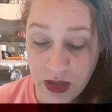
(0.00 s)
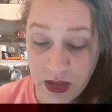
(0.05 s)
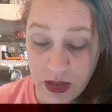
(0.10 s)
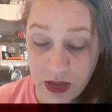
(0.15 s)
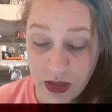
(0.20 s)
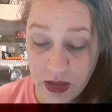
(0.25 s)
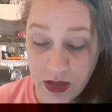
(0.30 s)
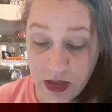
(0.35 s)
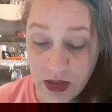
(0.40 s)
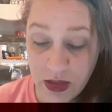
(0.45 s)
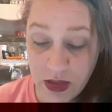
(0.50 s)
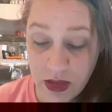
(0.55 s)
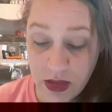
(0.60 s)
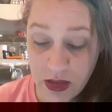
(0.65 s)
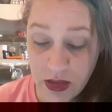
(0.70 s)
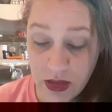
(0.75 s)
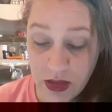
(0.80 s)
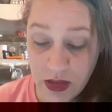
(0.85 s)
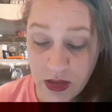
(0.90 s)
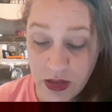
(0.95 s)

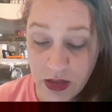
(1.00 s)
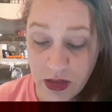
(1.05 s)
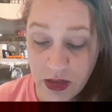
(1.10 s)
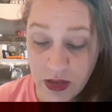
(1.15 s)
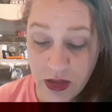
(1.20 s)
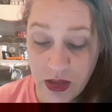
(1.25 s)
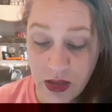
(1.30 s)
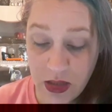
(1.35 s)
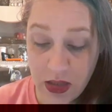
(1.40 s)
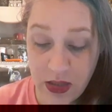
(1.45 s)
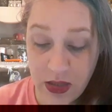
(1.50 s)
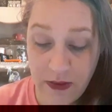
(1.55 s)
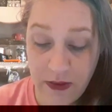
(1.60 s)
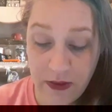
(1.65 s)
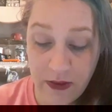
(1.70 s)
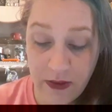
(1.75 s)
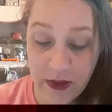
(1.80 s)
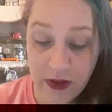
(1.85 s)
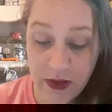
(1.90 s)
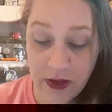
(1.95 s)
Uh,
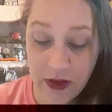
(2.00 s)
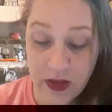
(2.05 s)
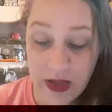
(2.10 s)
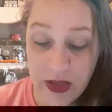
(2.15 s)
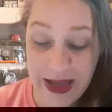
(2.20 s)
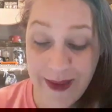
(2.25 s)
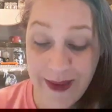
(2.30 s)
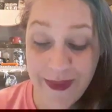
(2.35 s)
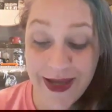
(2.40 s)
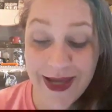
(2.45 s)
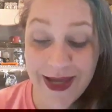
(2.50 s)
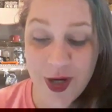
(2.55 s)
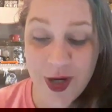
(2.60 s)
climbing